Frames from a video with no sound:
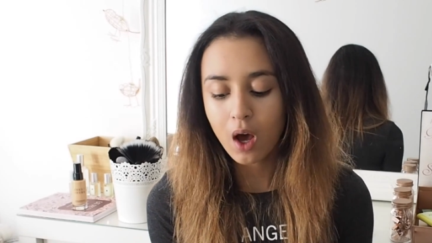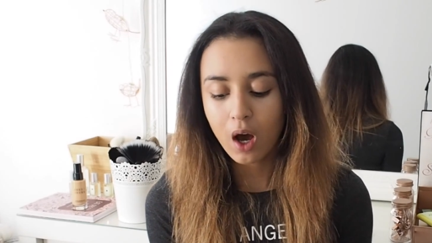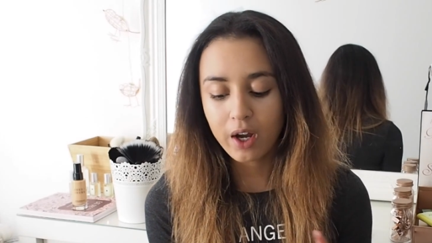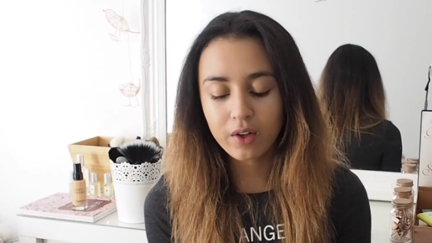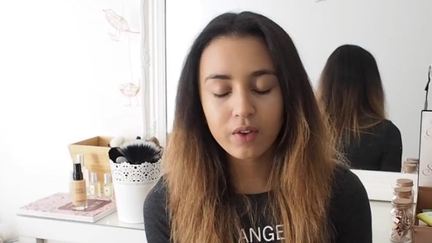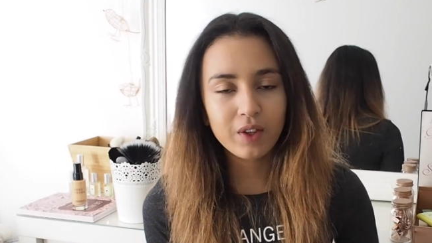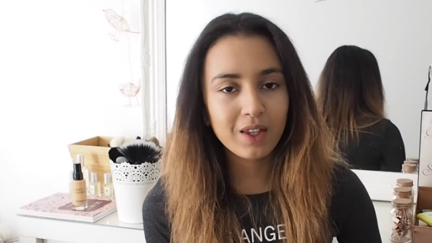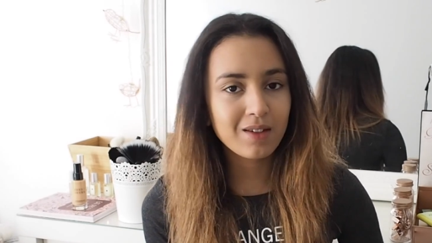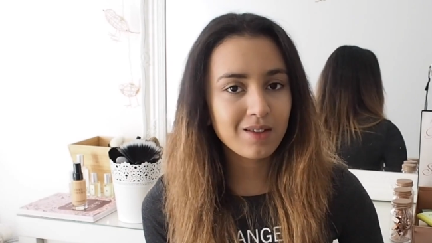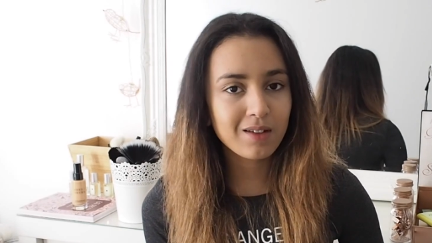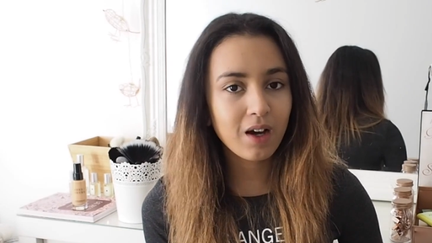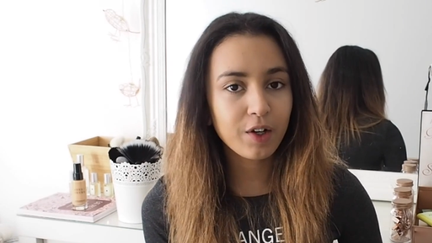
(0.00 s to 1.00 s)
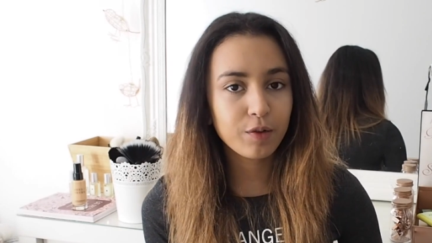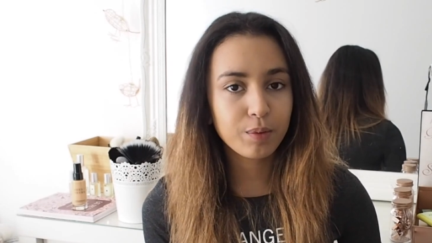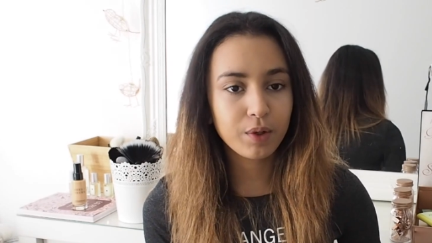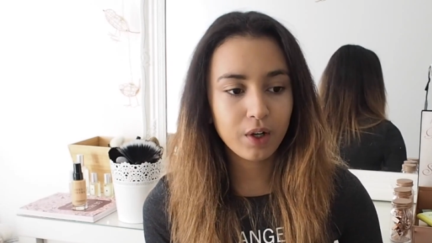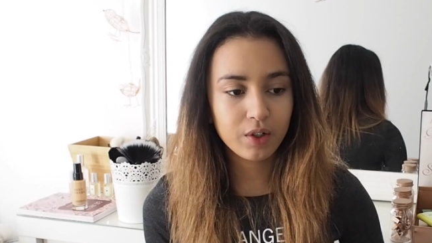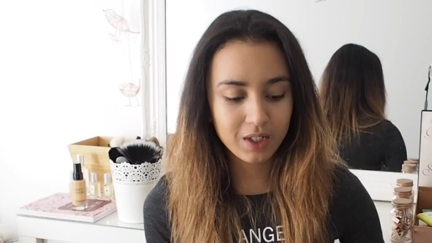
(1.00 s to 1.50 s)
I don't think this kind of
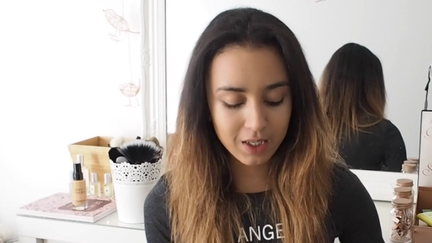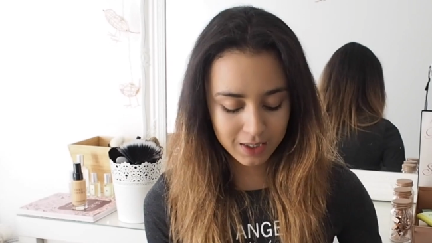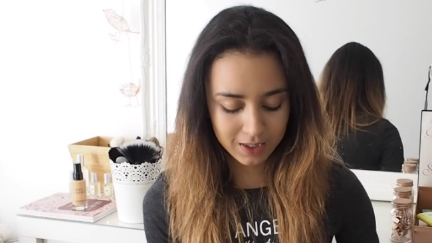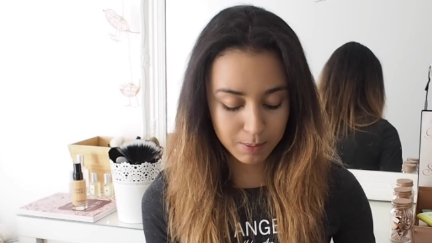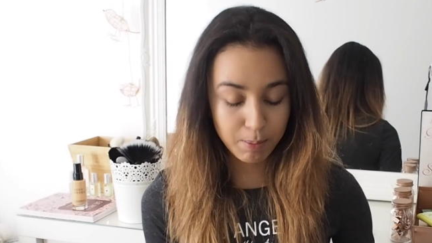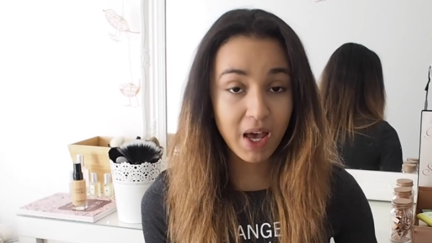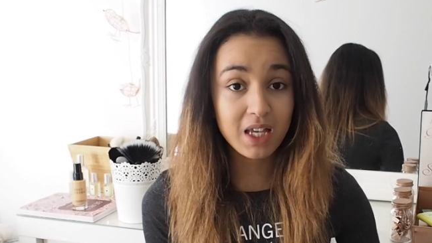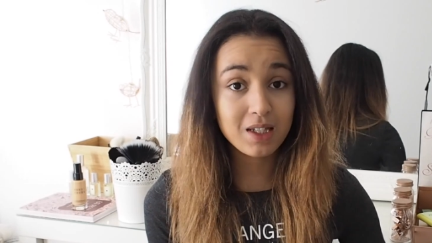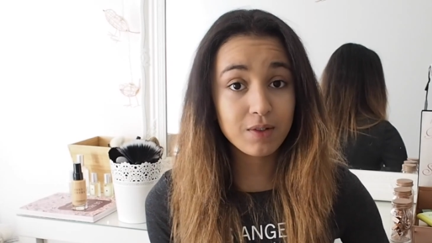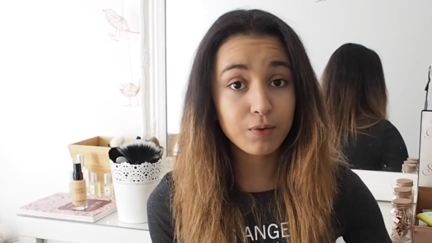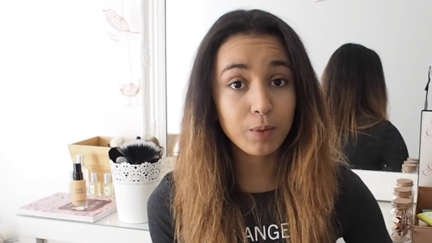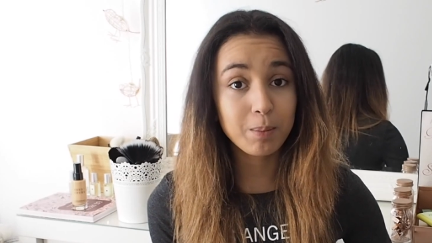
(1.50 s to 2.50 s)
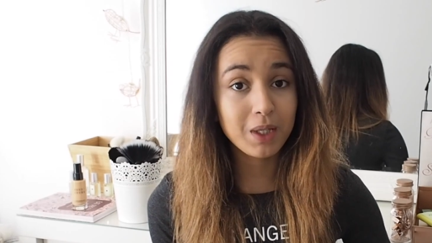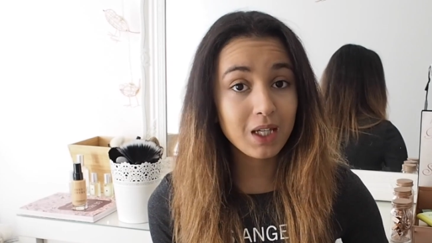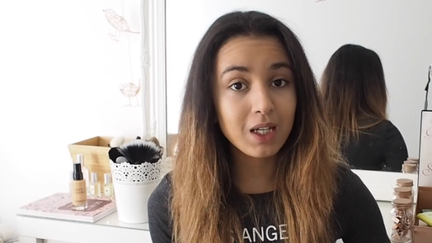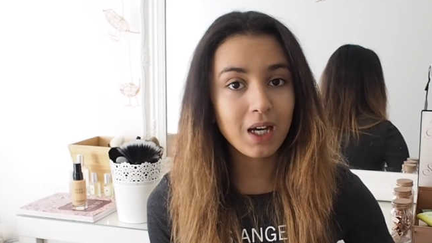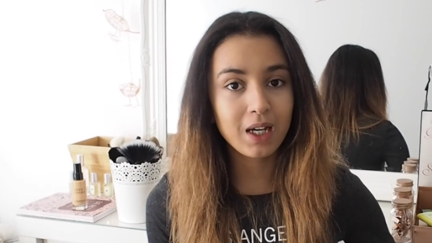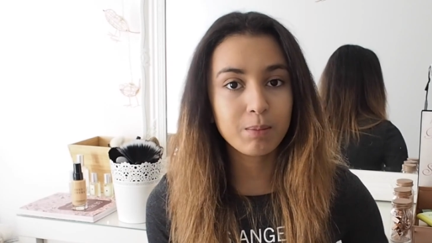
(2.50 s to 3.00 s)
product is the best for
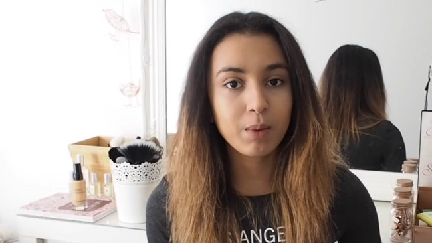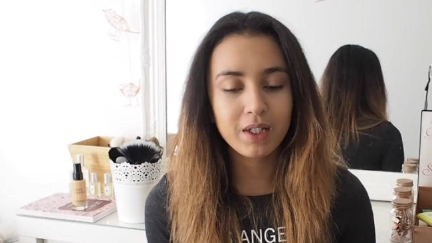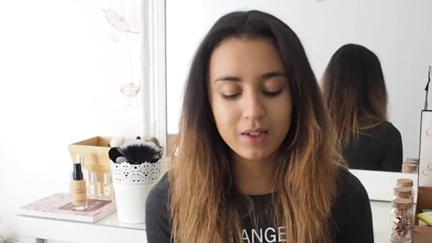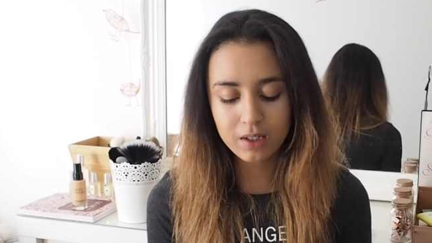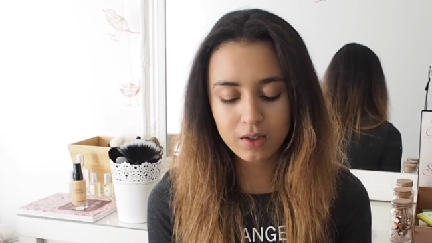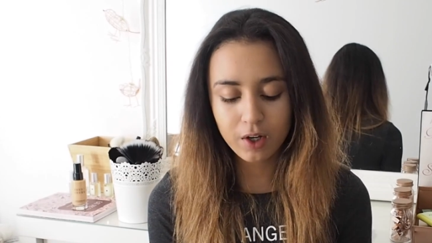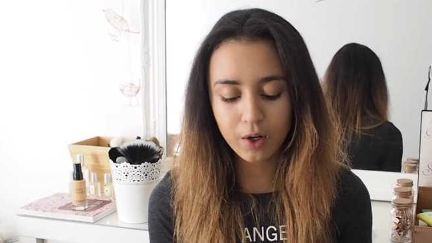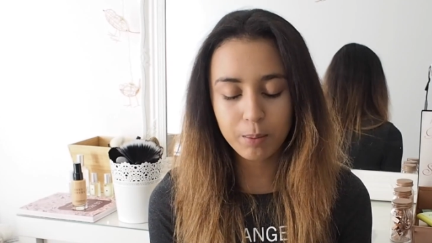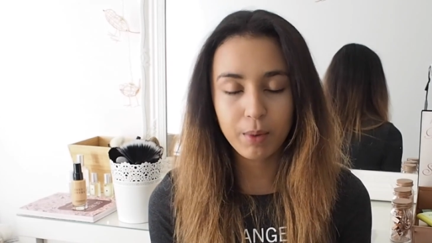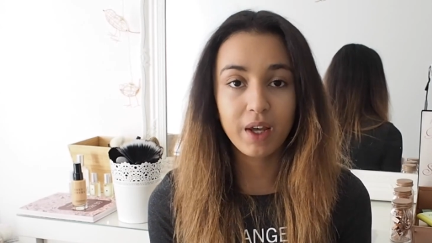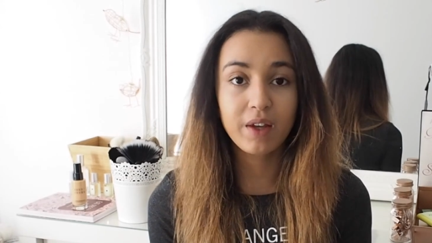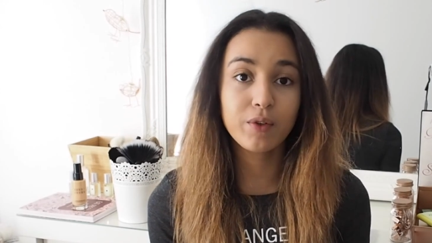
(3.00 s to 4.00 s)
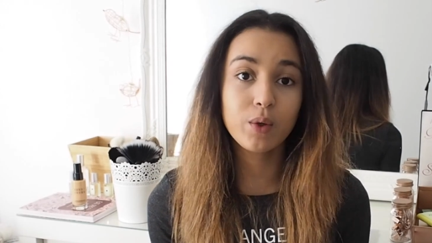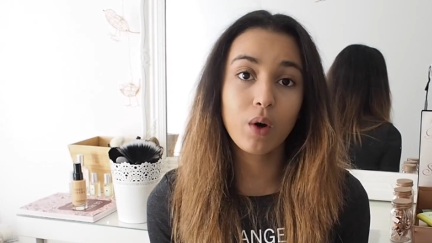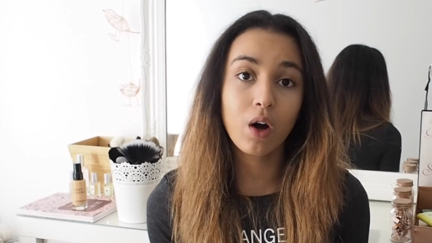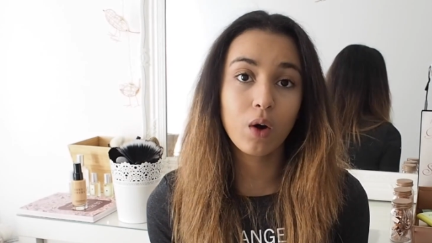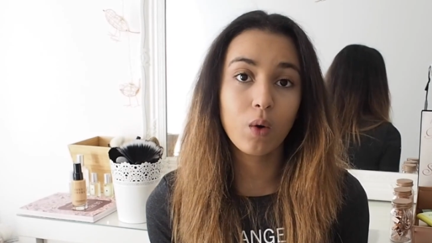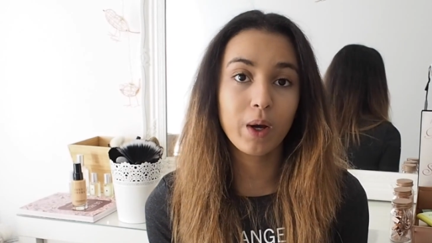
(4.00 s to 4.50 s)
me and my skin tone, but if you
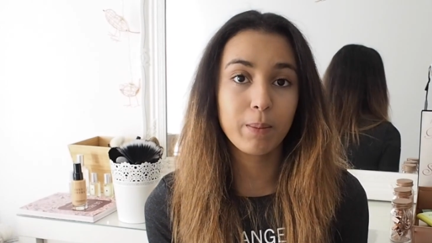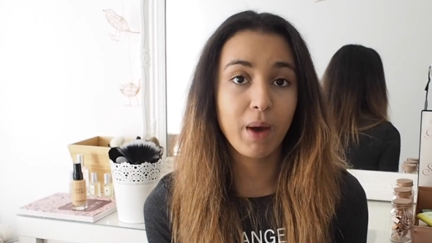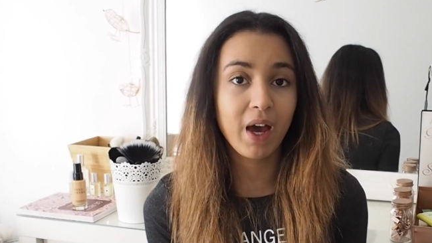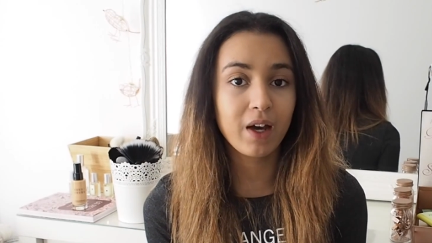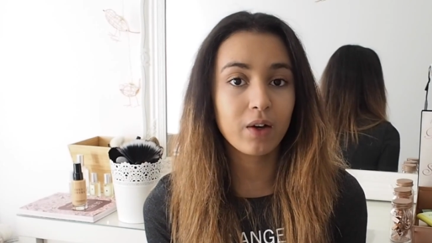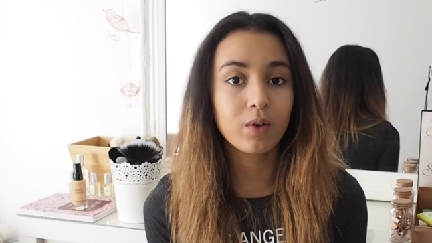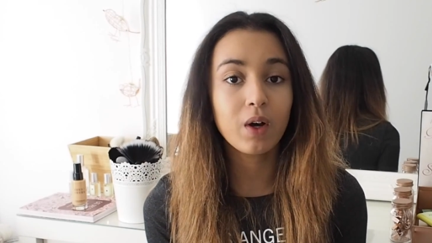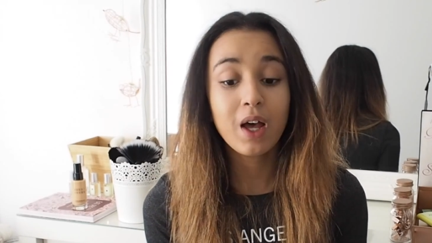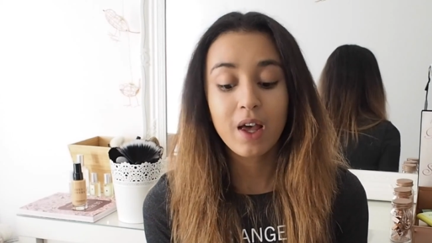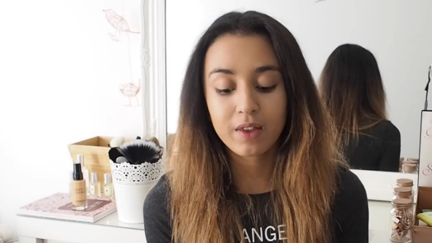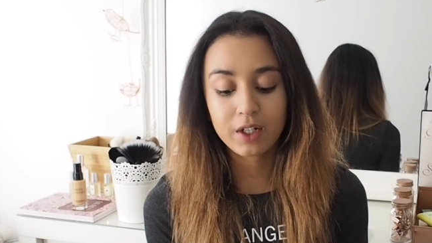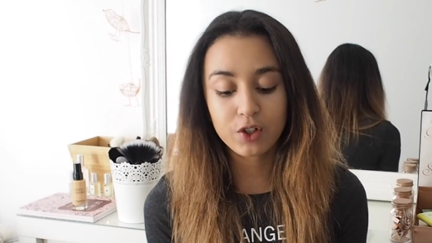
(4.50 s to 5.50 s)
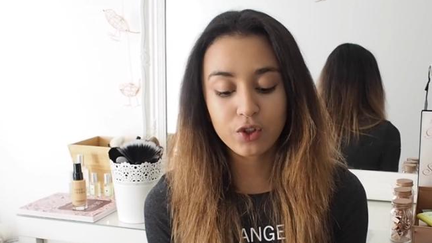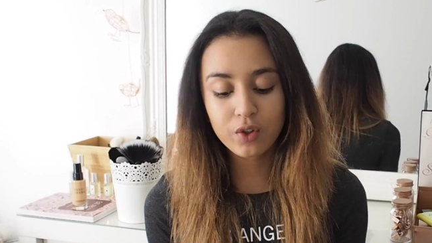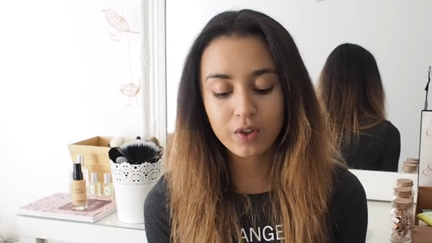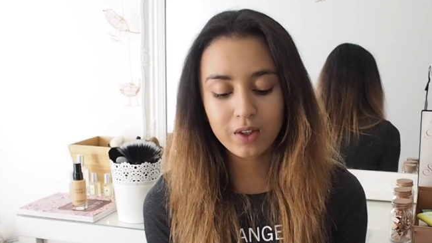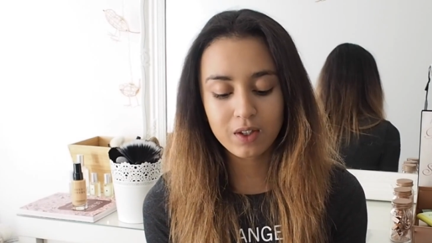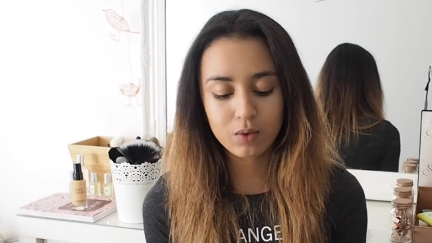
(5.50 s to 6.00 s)
are quite pale, then I do
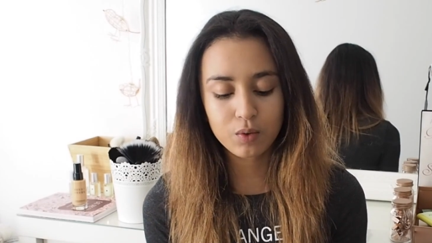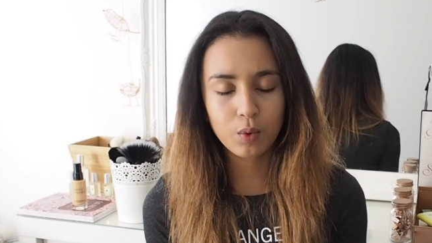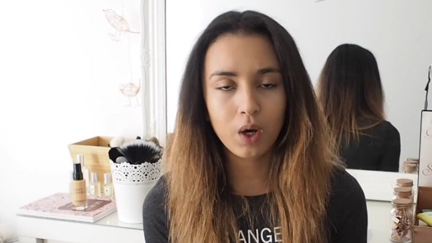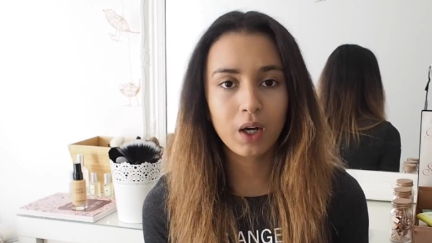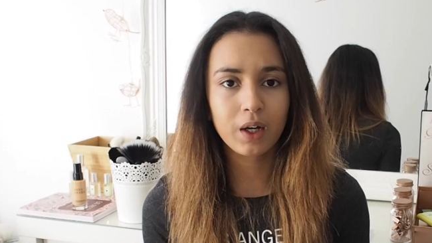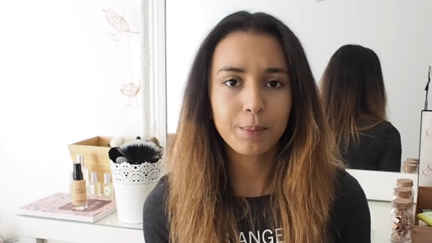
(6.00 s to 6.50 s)
think this would work.